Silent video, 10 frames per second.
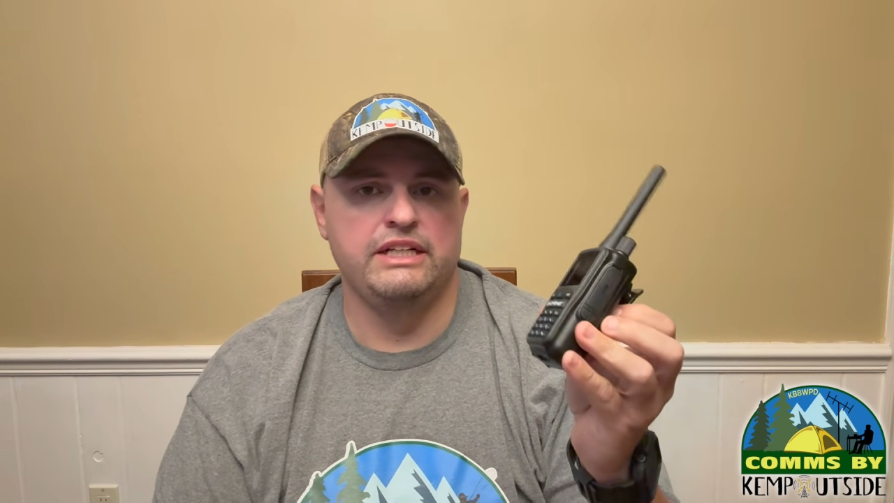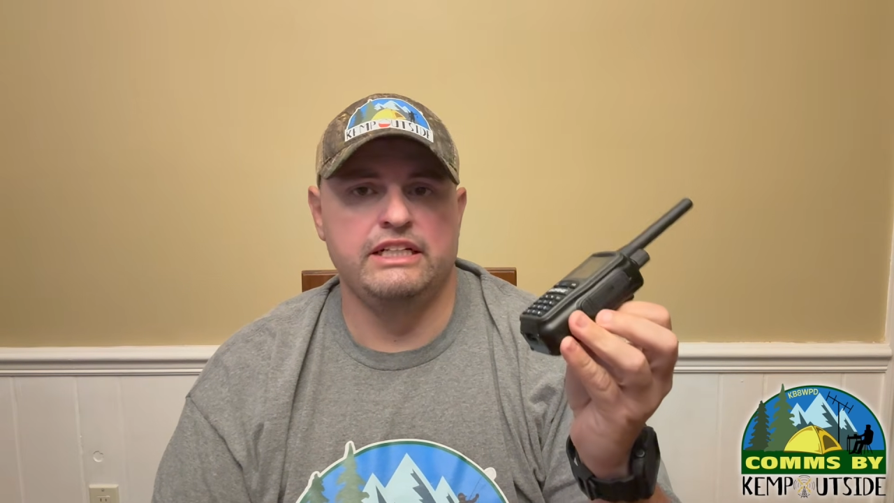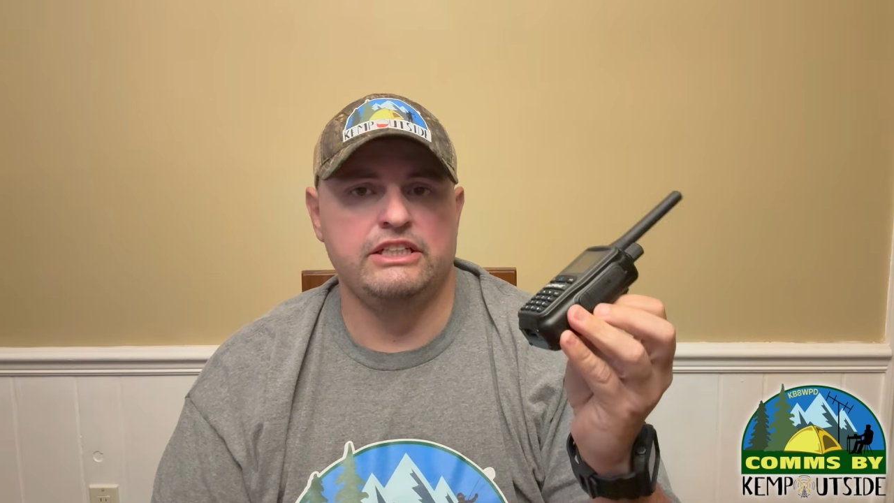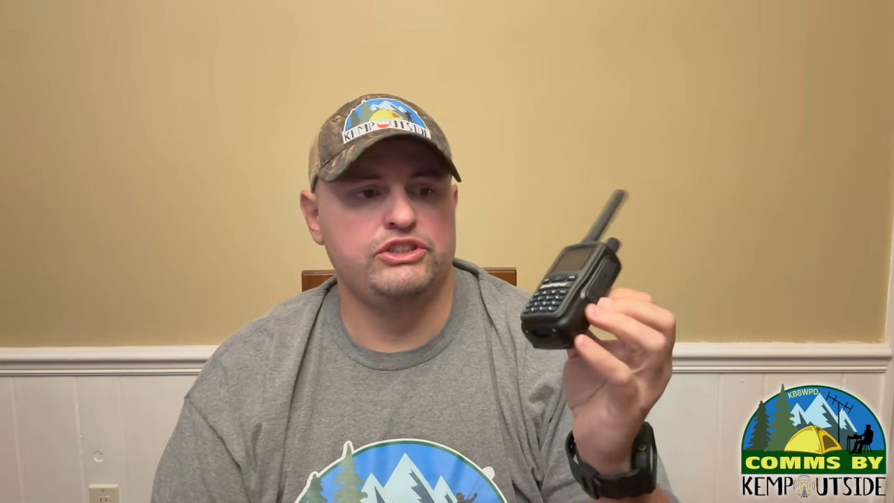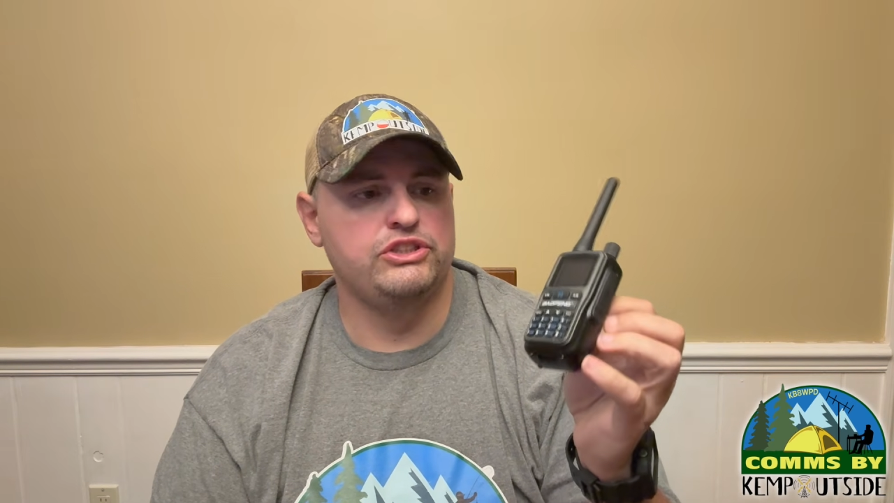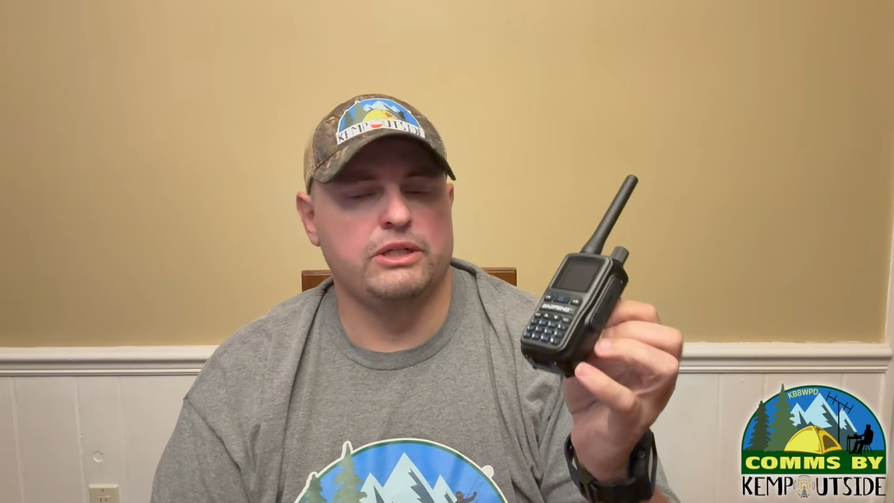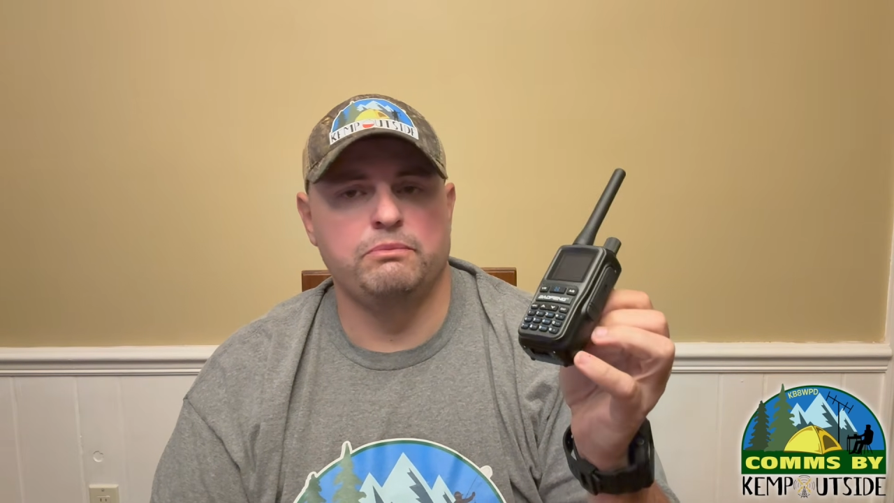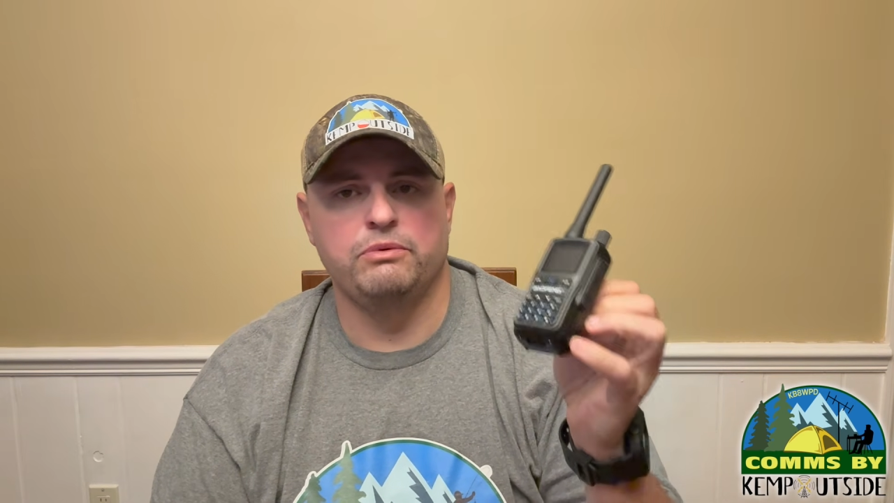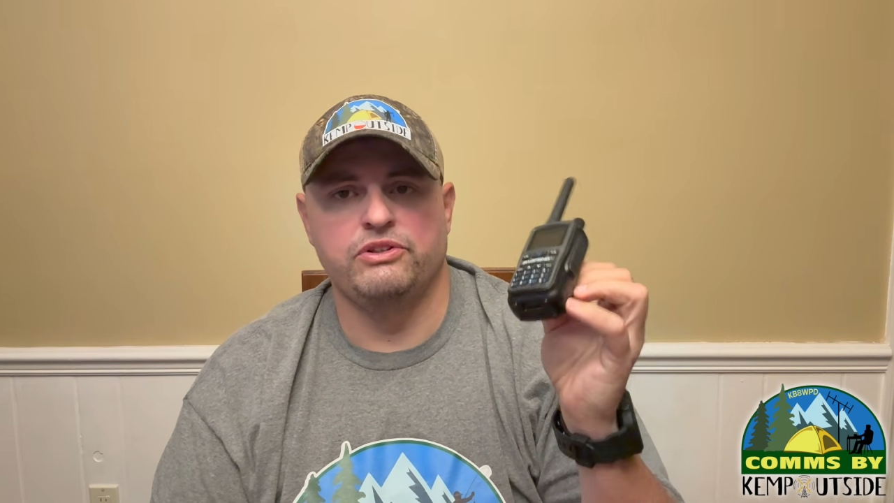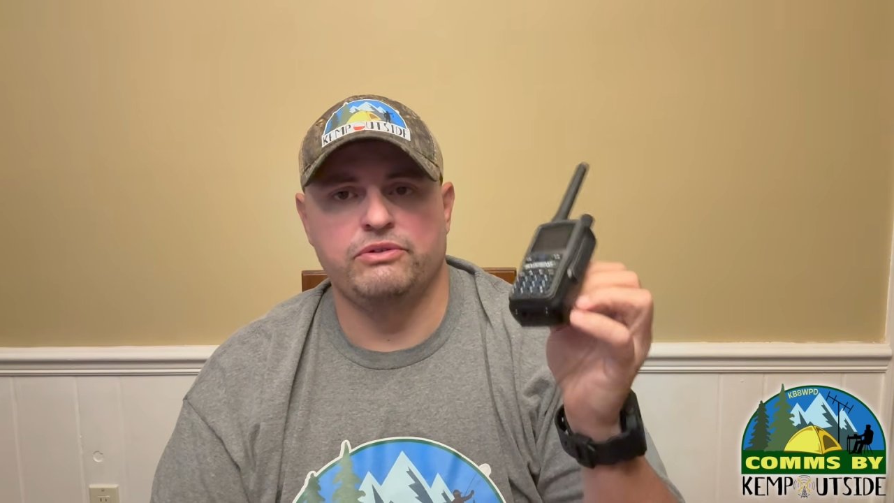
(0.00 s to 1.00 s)
in chirp
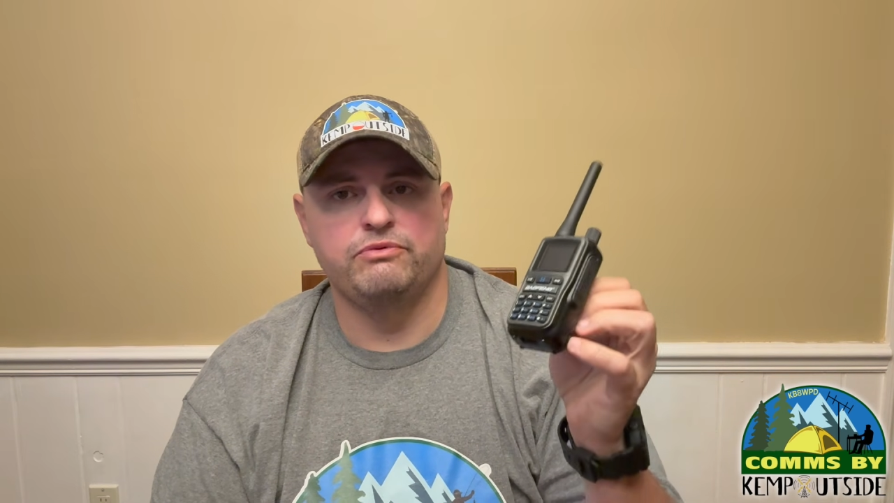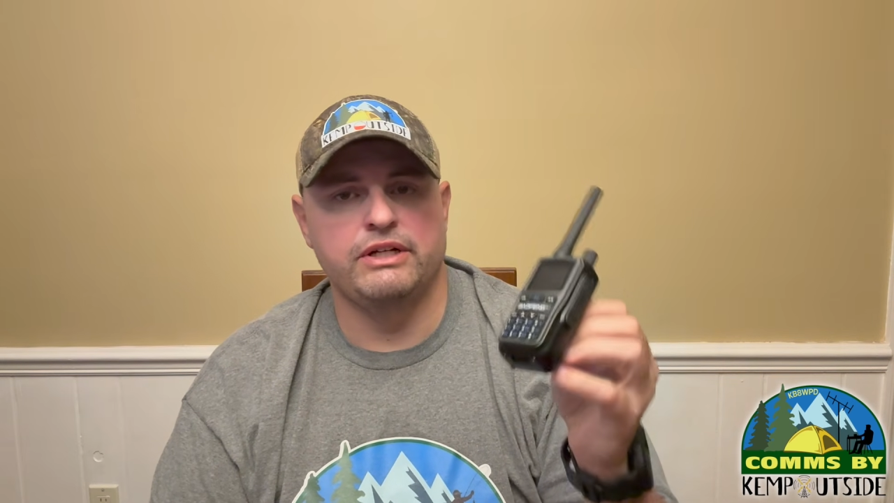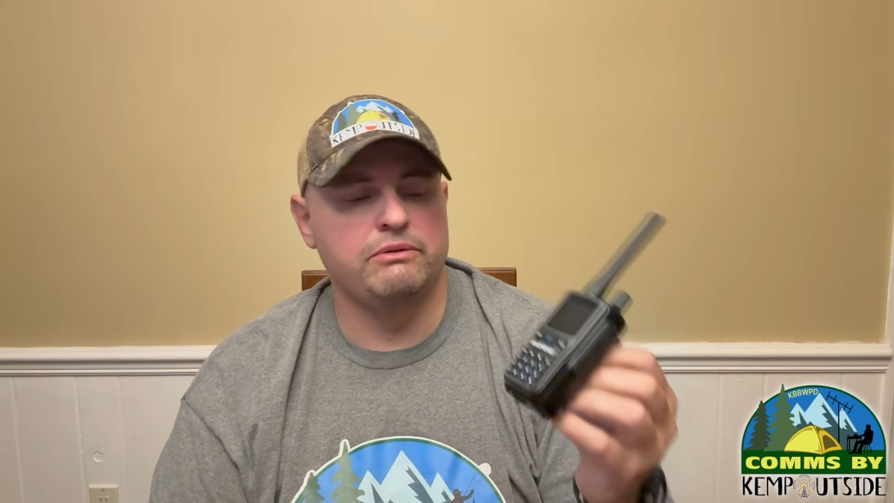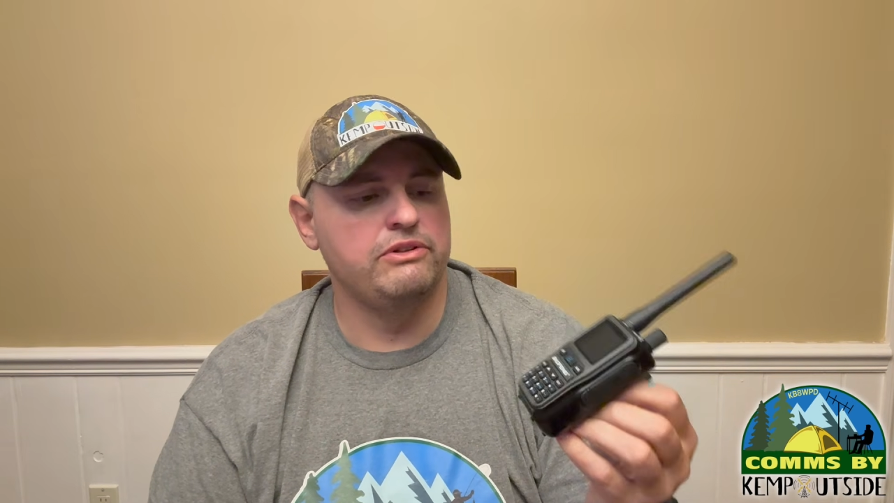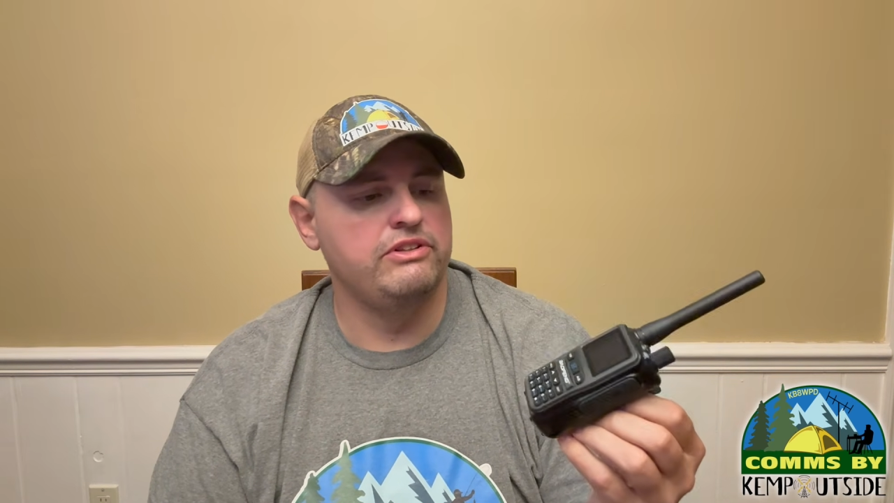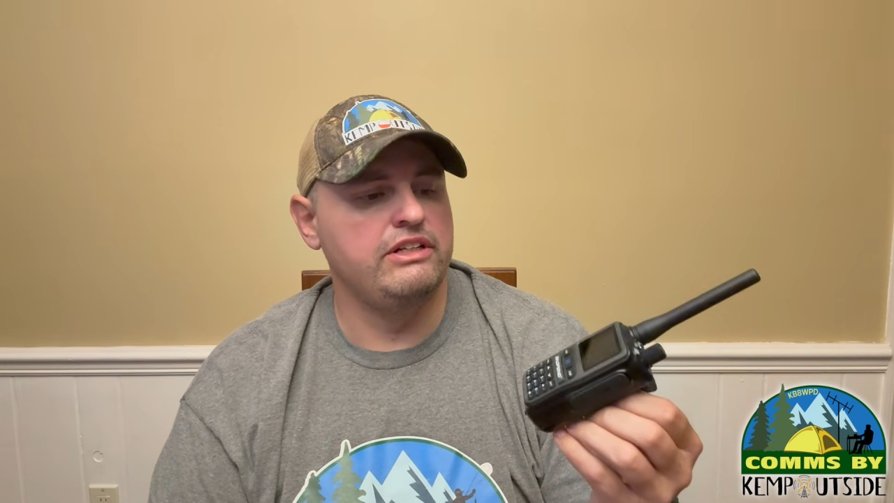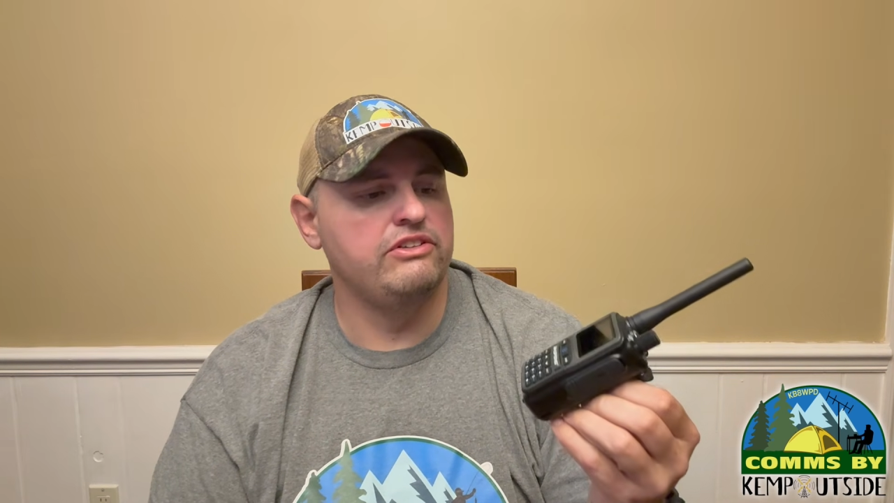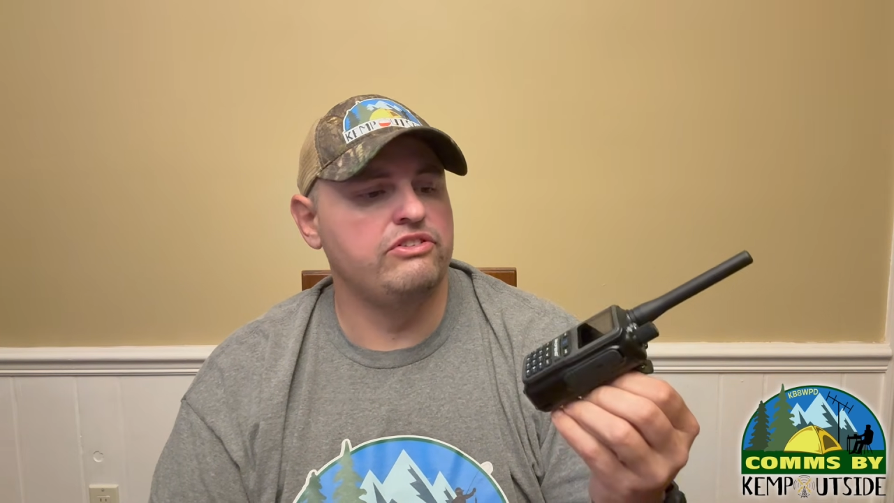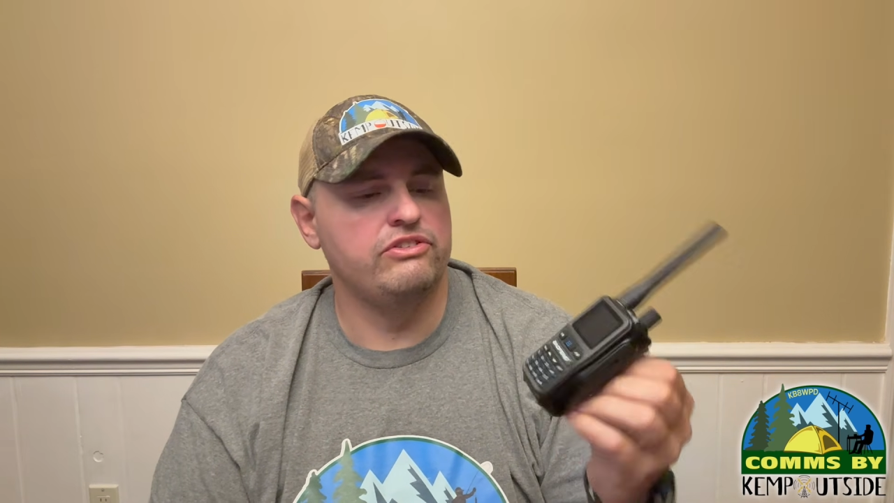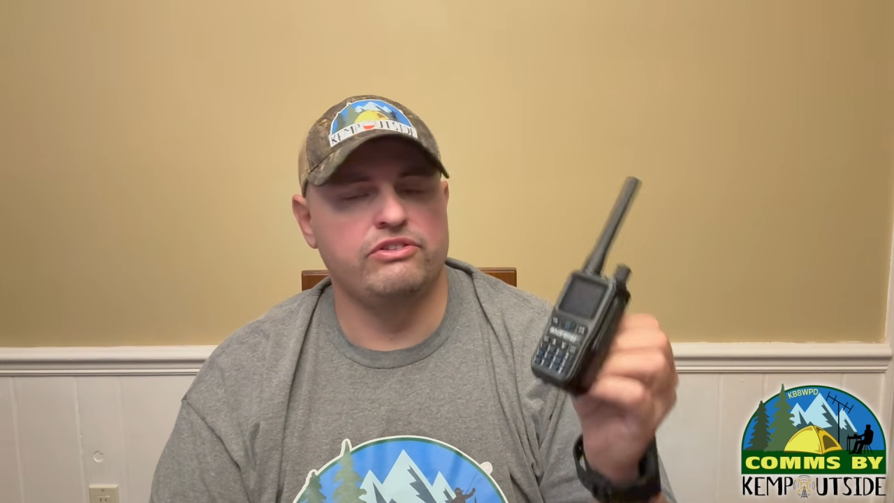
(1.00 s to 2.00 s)
with some
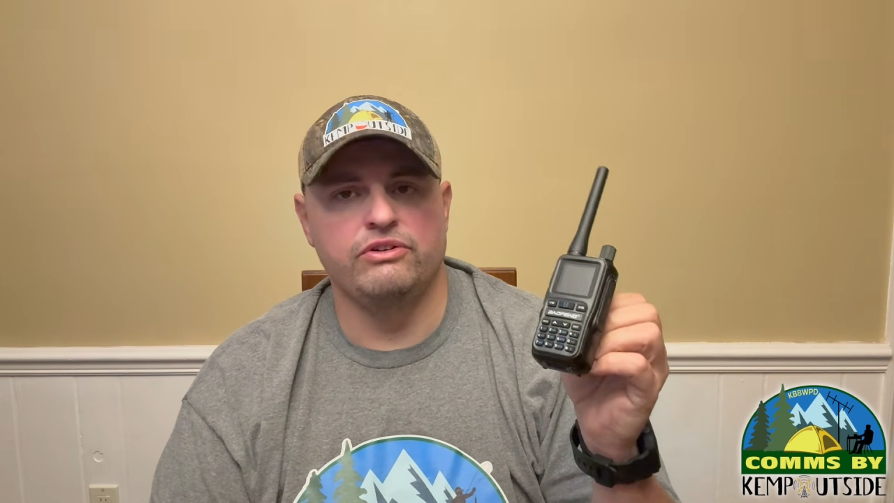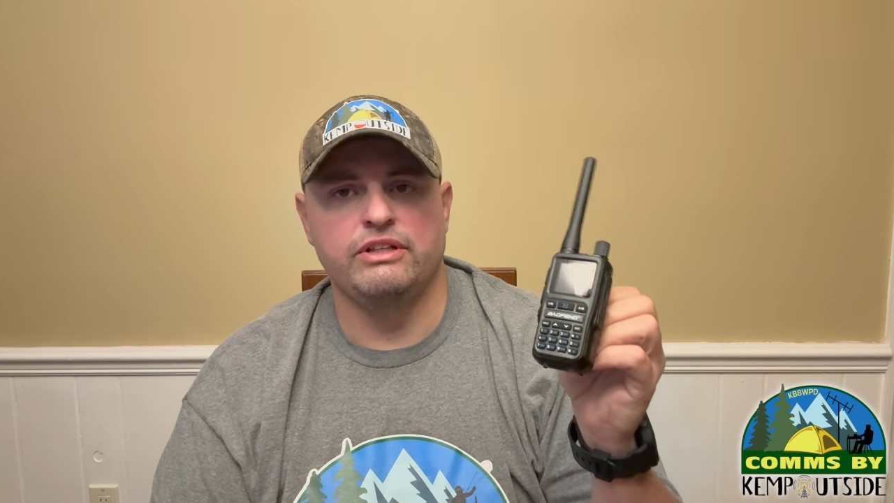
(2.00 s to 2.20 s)
frequencies so